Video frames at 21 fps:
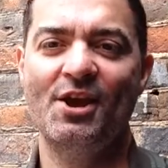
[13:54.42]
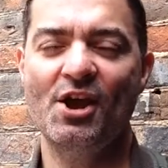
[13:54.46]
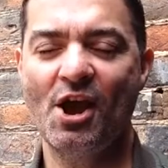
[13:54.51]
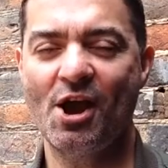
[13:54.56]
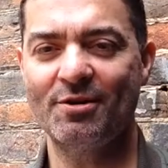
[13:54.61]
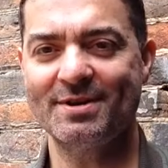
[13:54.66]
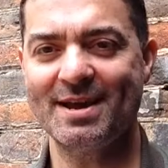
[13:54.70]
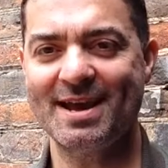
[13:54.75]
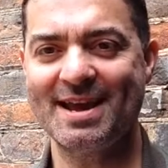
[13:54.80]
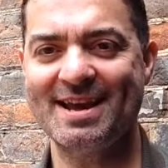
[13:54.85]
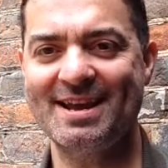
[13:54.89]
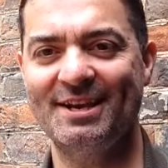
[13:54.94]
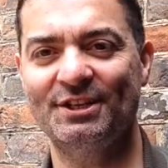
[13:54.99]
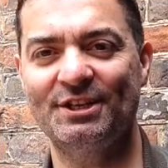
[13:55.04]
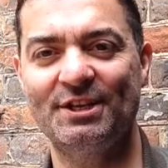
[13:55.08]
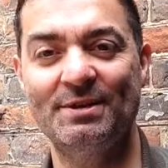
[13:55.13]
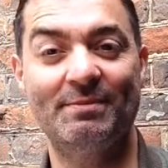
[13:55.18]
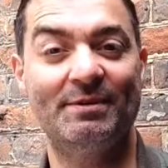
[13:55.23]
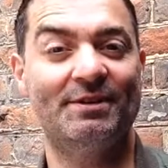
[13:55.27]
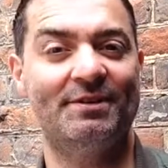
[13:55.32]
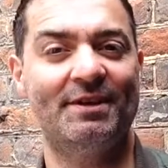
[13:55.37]
Okay, here's
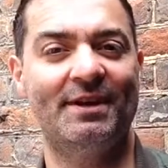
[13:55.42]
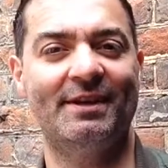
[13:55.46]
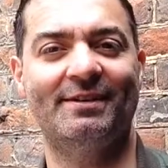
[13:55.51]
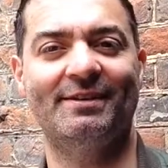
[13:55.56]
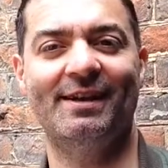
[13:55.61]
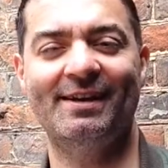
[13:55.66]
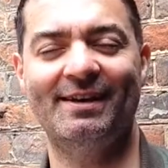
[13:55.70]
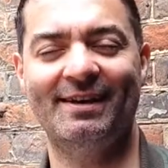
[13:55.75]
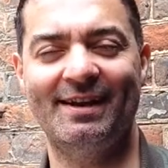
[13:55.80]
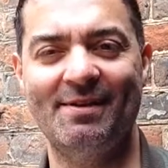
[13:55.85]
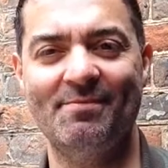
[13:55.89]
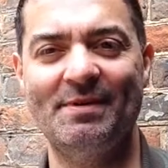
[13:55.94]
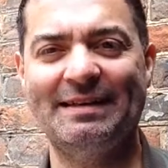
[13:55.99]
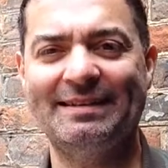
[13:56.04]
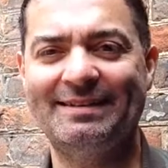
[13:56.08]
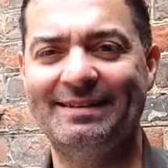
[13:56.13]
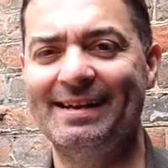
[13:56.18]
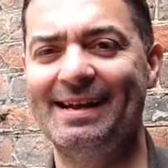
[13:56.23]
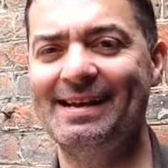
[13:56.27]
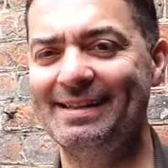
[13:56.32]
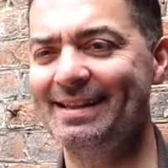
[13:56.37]
number six, and let me
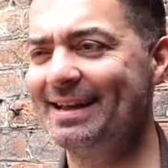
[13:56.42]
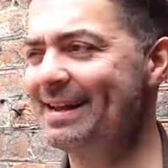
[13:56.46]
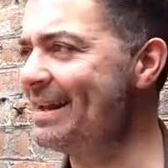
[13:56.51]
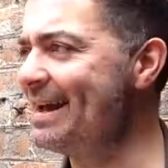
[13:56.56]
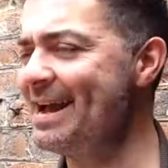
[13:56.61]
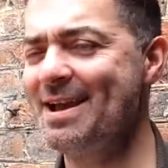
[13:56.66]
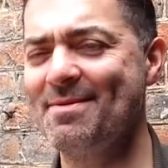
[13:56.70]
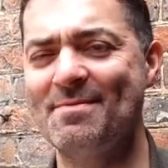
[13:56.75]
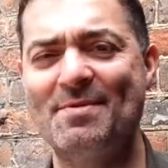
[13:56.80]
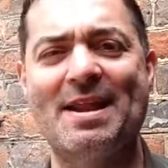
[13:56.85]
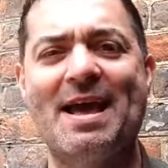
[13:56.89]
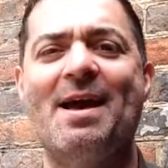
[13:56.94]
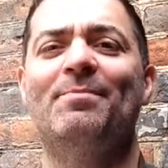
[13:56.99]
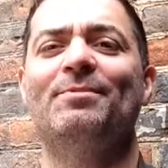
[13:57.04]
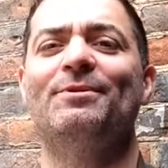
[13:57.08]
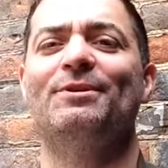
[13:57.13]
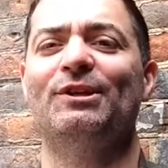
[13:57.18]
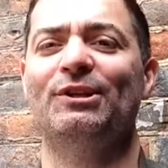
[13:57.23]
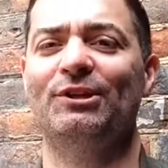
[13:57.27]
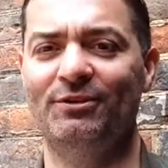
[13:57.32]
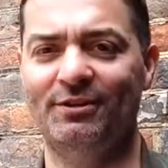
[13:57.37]
say that I am an
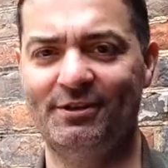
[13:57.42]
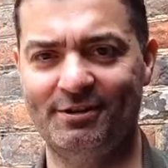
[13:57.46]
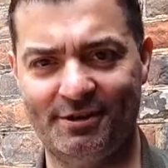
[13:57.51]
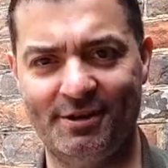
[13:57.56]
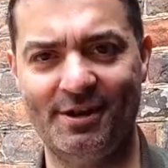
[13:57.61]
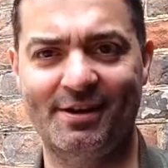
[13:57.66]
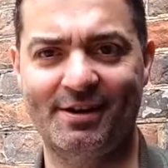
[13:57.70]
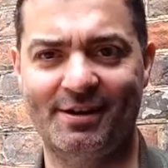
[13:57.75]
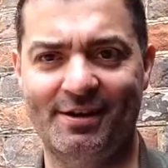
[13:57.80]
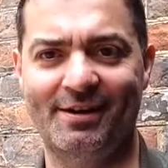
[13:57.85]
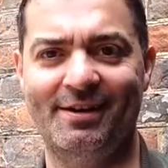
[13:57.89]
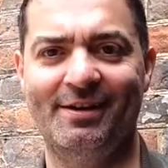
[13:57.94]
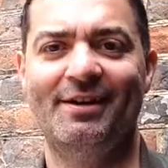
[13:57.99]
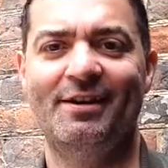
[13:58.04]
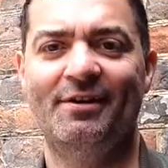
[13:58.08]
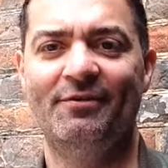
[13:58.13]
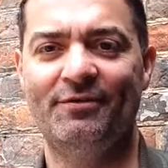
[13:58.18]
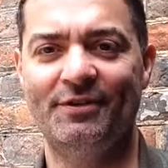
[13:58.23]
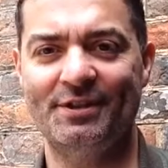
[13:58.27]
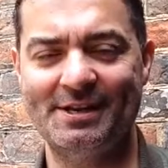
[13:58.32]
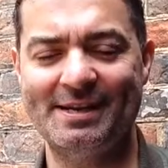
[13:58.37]
absolute sucker
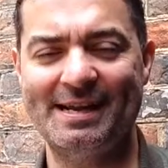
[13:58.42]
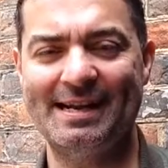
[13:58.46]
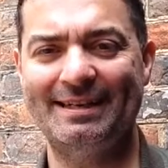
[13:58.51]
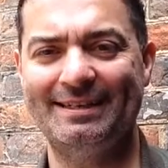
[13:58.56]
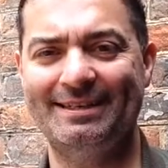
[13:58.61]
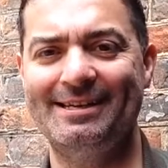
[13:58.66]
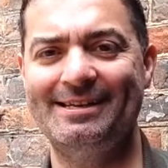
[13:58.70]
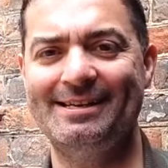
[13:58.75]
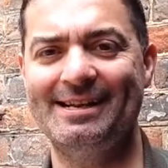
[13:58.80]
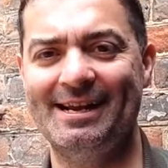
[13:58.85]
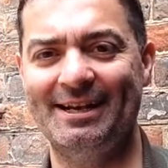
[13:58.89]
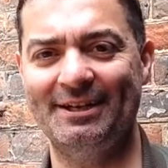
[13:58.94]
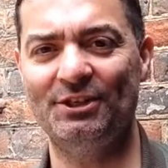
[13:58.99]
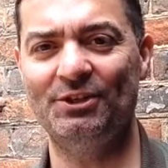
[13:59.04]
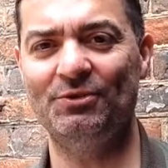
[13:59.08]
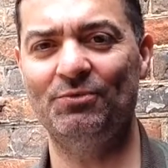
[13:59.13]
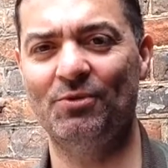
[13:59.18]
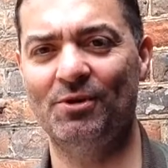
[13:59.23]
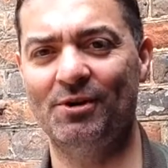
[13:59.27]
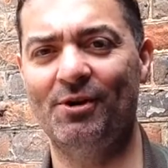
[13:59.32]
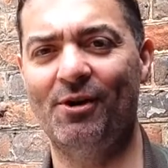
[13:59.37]
for the
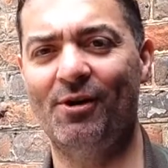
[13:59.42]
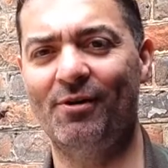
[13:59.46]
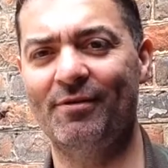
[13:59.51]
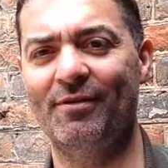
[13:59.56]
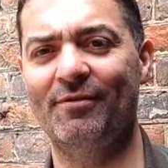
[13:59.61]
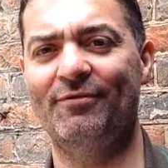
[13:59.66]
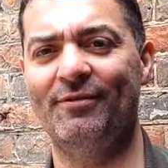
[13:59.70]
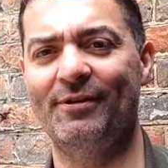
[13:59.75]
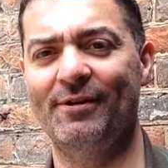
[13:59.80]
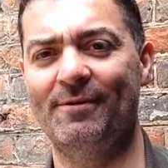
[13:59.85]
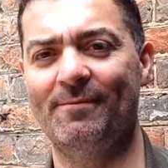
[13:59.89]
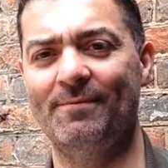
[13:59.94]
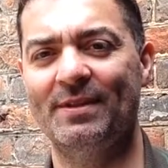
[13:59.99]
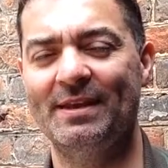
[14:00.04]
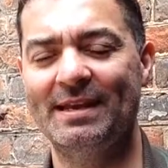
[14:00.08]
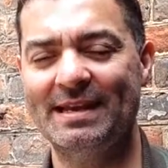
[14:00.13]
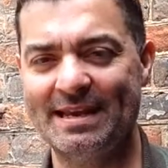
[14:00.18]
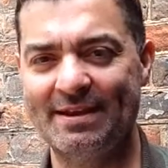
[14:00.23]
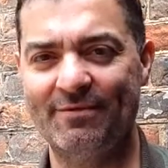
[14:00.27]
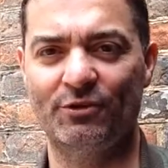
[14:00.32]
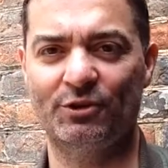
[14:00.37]
1981 horror film
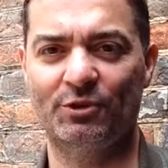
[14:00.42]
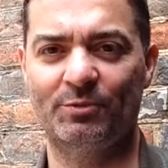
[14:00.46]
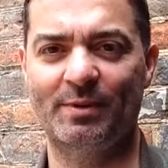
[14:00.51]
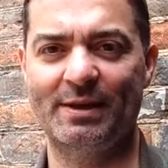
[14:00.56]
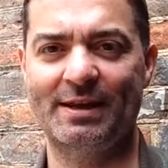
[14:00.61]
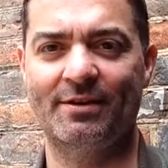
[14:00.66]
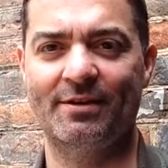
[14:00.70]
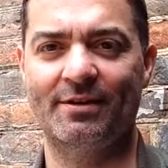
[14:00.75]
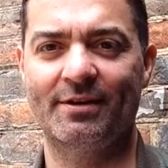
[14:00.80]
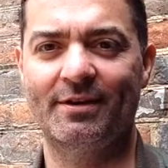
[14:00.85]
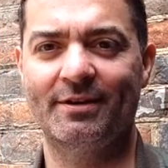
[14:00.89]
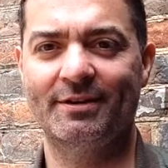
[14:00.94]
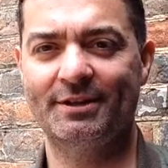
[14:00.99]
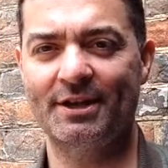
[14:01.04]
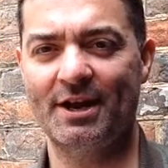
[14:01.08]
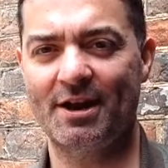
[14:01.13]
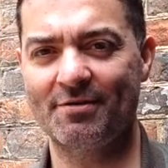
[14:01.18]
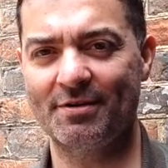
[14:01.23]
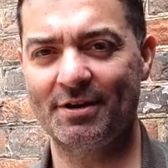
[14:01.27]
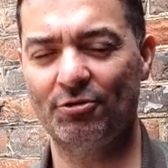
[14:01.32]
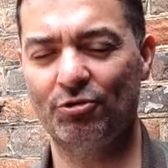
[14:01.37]
Evilspeak
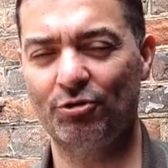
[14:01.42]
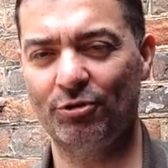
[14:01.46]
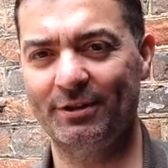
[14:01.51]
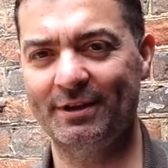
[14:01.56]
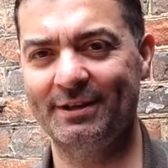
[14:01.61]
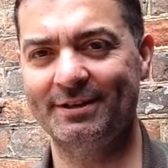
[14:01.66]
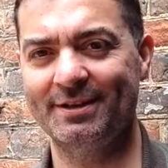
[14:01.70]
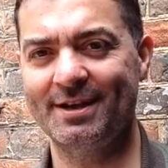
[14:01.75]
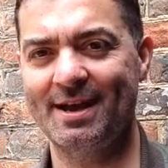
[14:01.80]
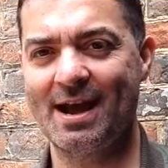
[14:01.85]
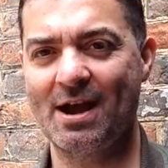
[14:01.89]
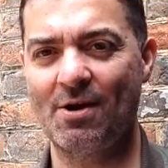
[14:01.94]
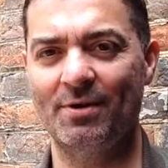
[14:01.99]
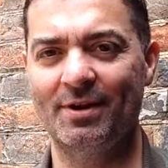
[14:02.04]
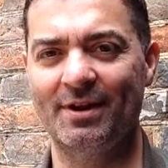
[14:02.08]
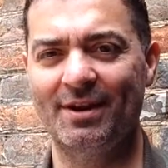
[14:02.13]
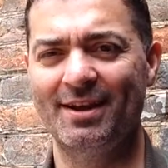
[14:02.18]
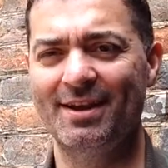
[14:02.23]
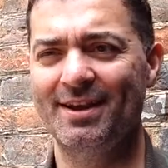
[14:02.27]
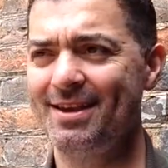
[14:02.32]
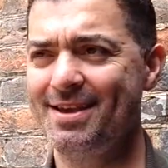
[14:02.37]
starring Clint
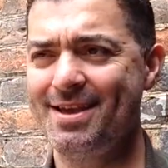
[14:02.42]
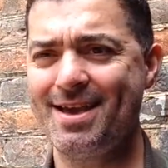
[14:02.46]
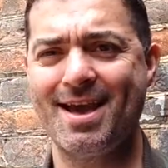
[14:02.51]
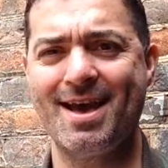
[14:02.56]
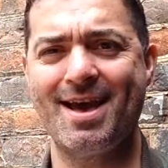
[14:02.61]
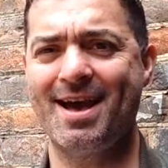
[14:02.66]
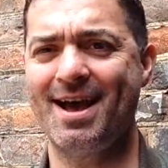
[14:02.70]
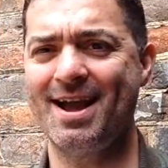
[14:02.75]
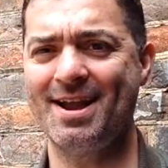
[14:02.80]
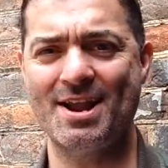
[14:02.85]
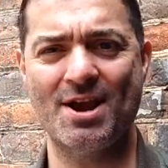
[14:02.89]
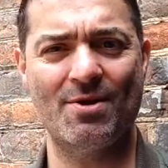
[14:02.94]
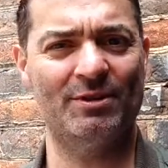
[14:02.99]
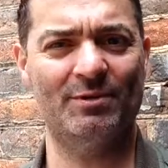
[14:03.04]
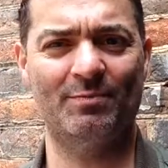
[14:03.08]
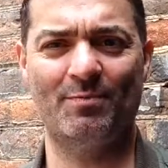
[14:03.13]
Howard. Yeah, I know it's